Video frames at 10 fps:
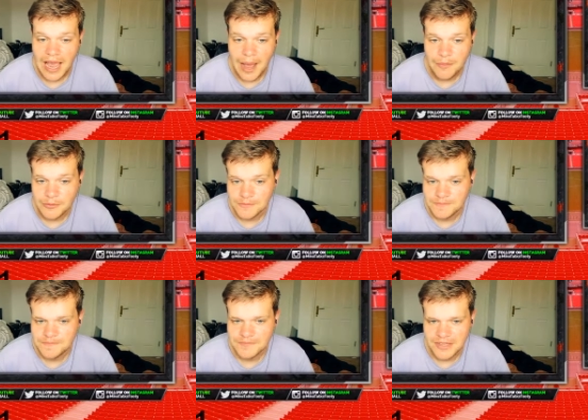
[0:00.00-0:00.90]
Apple
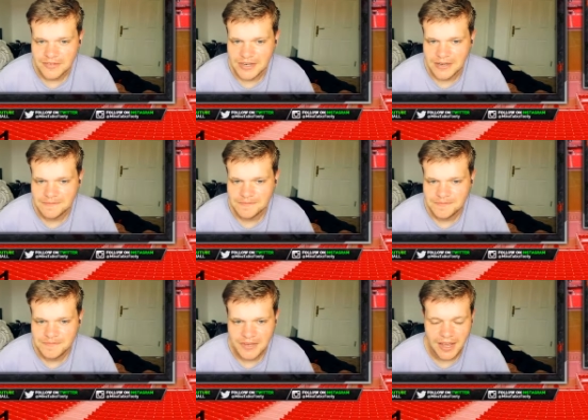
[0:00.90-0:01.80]
the other day,
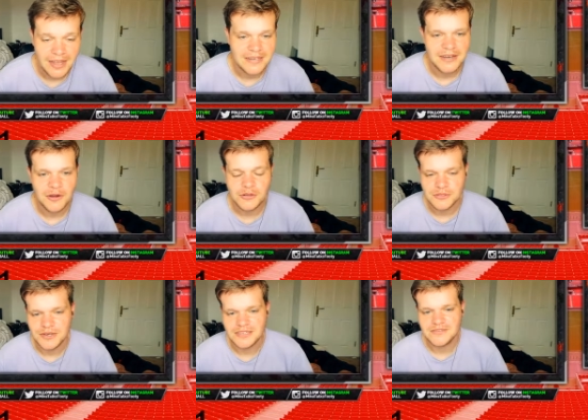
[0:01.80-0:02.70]
and I got
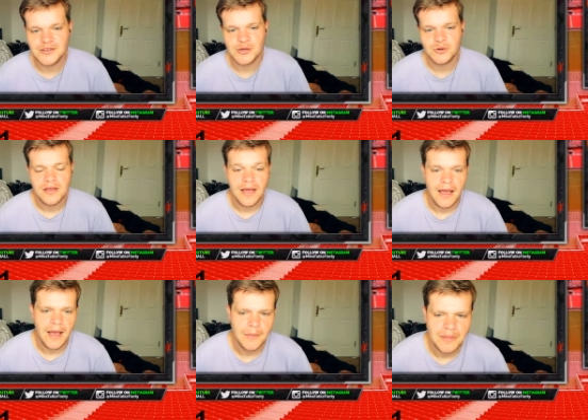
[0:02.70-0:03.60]
to an interview,
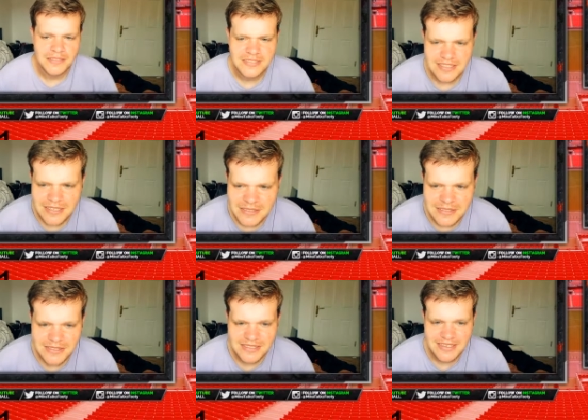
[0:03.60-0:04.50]
but they said they
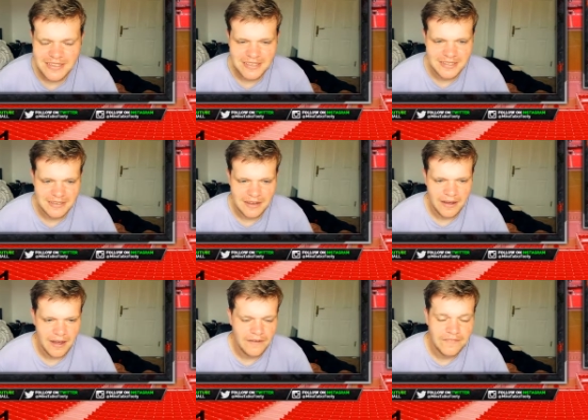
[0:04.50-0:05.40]
didn't think.
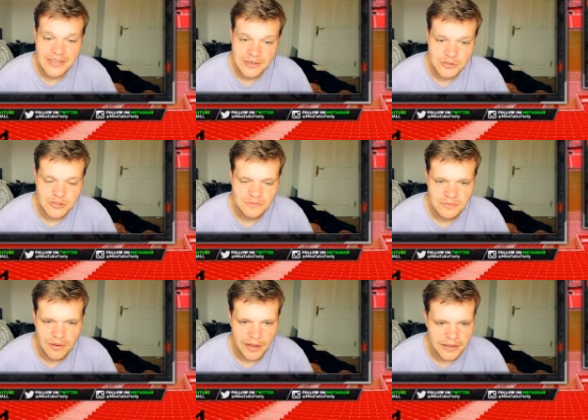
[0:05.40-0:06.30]
I think it was
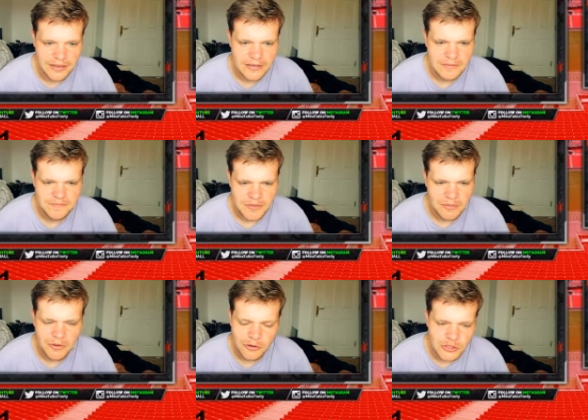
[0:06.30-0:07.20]
like,
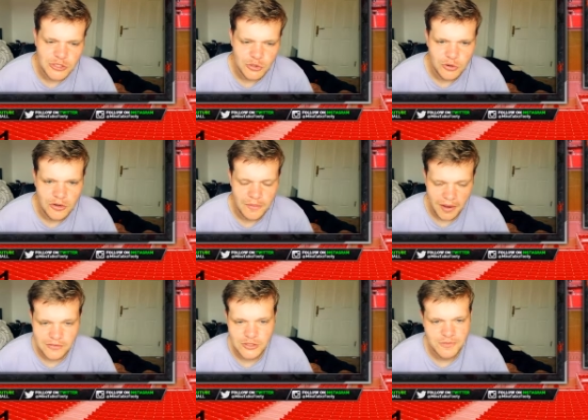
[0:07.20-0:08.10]
I'm not sure. It
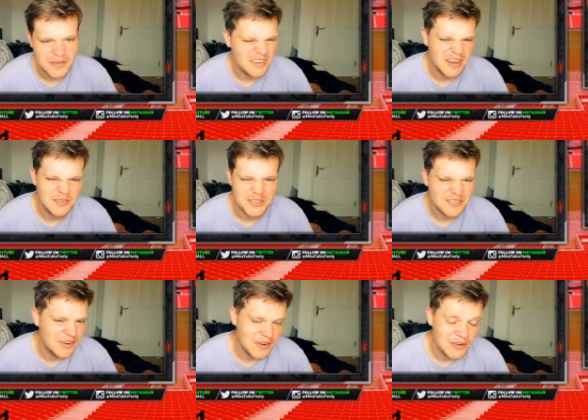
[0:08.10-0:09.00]
might have just been I
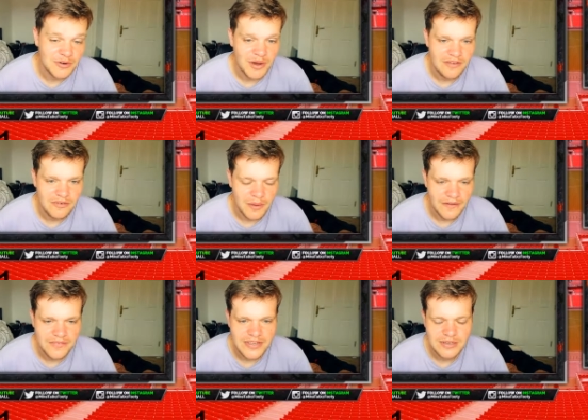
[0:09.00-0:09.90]
wasn't very good or whatever, but
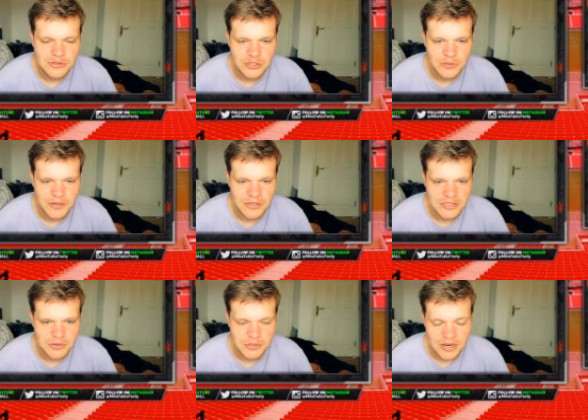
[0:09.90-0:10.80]
I think it was just because
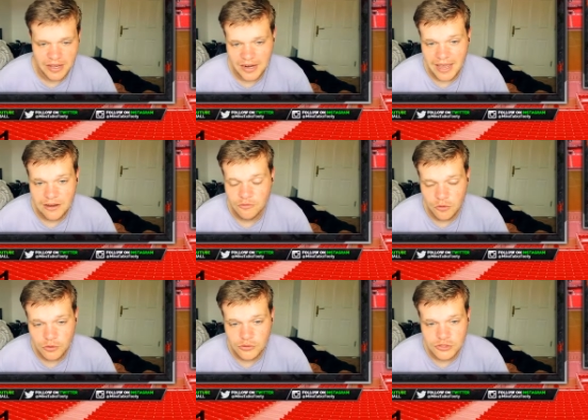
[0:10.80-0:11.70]
there was like a lack of
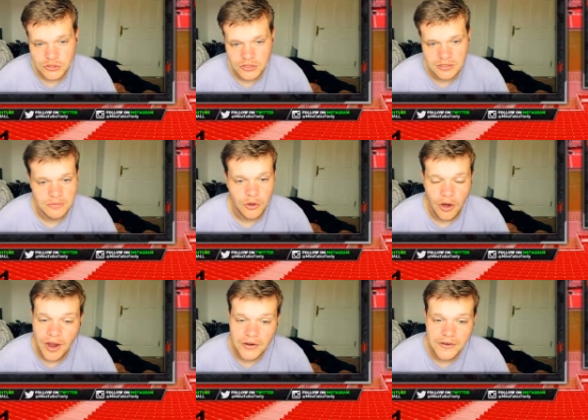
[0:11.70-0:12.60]
roles due to them not
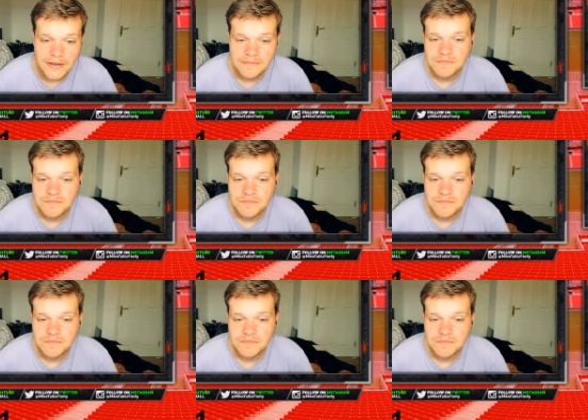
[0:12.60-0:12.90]
hiring.